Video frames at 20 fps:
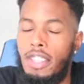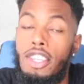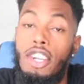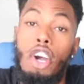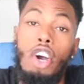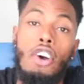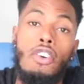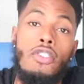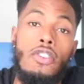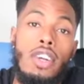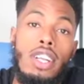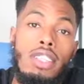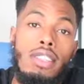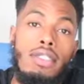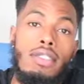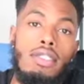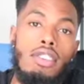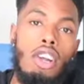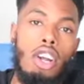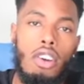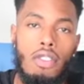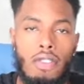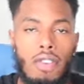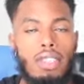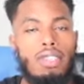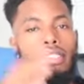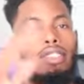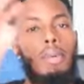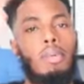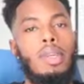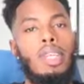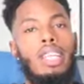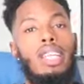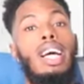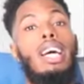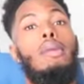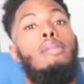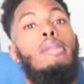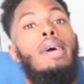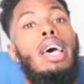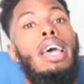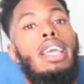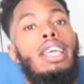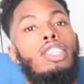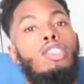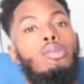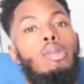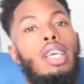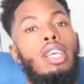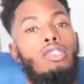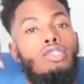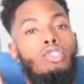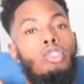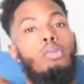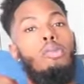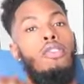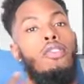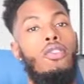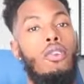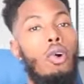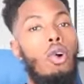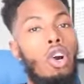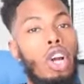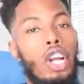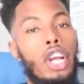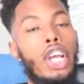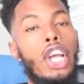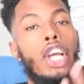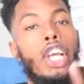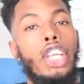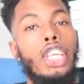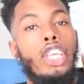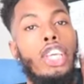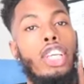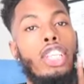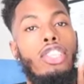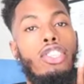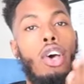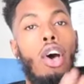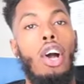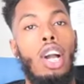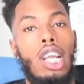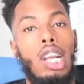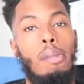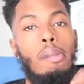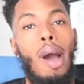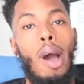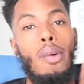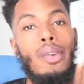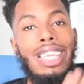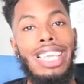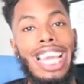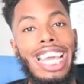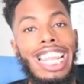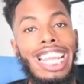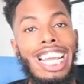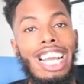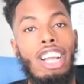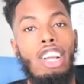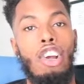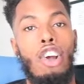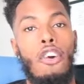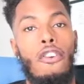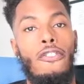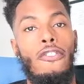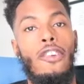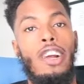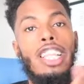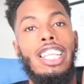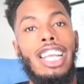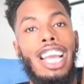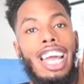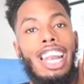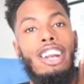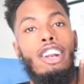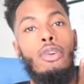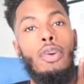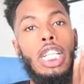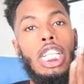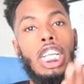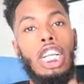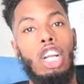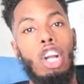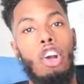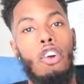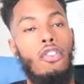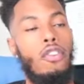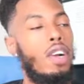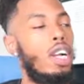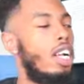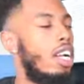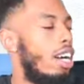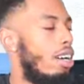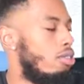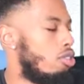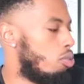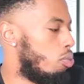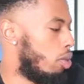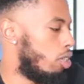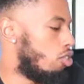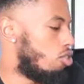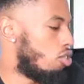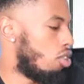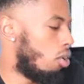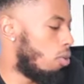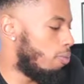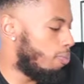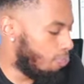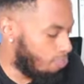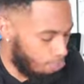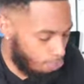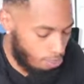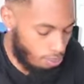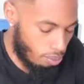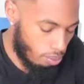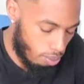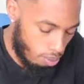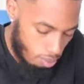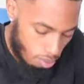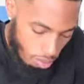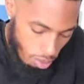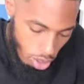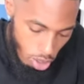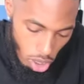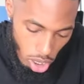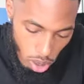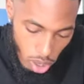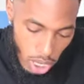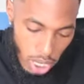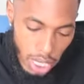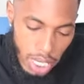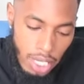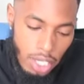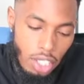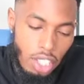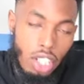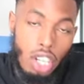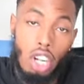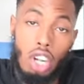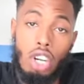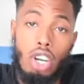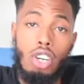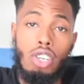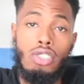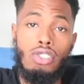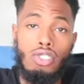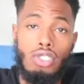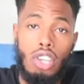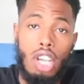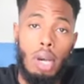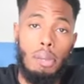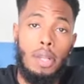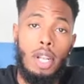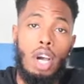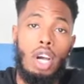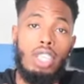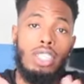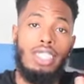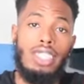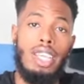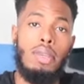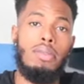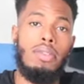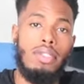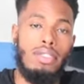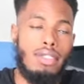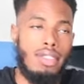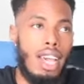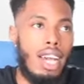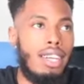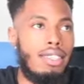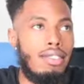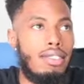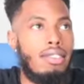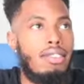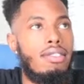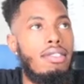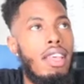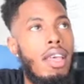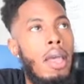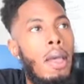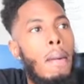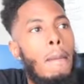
girlfriends. Girlfriends come with a lot of baggage, man. So before you're talking about getting a girlfriend, you got to know what the girlfriend comes with. So, you know, girls come in all shapes and sizes,